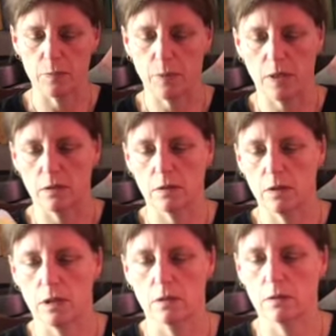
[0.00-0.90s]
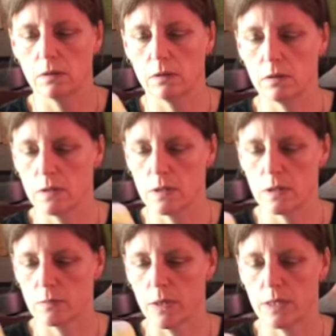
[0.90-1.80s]
but you know,
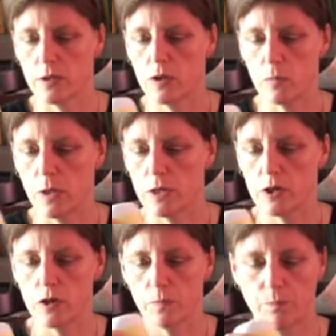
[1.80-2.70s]
doesn't matter too much.